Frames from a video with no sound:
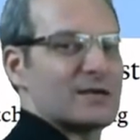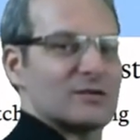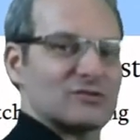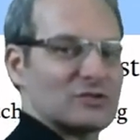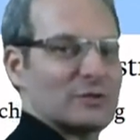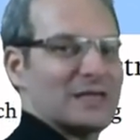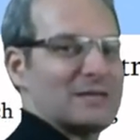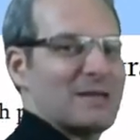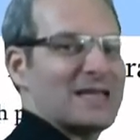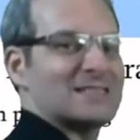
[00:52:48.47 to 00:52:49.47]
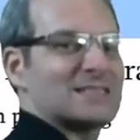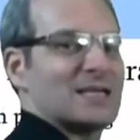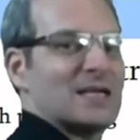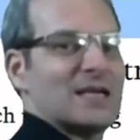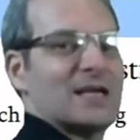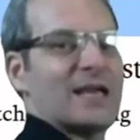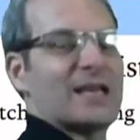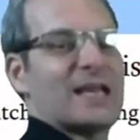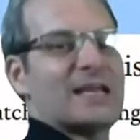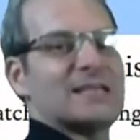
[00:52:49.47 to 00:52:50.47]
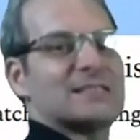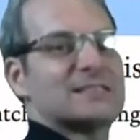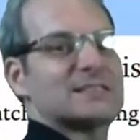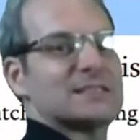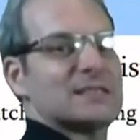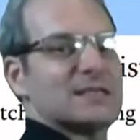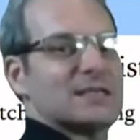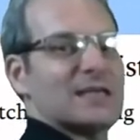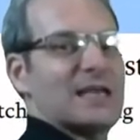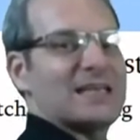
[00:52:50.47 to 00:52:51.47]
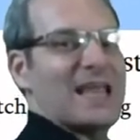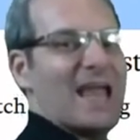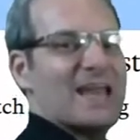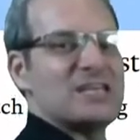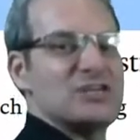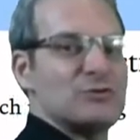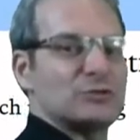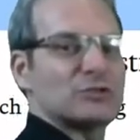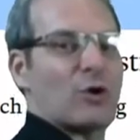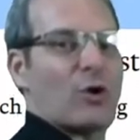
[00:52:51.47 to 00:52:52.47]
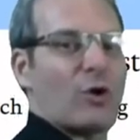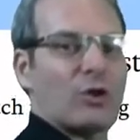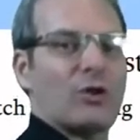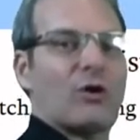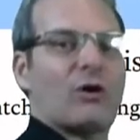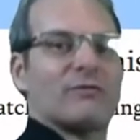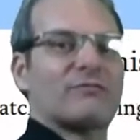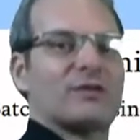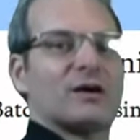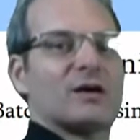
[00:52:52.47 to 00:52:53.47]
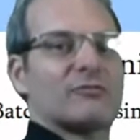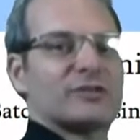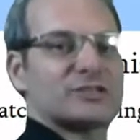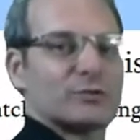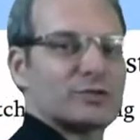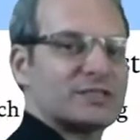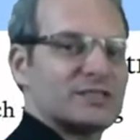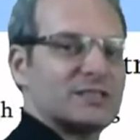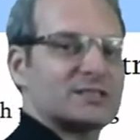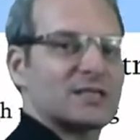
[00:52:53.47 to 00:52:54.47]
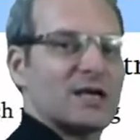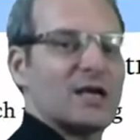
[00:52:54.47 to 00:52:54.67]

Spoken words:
So it means it can use all of the resources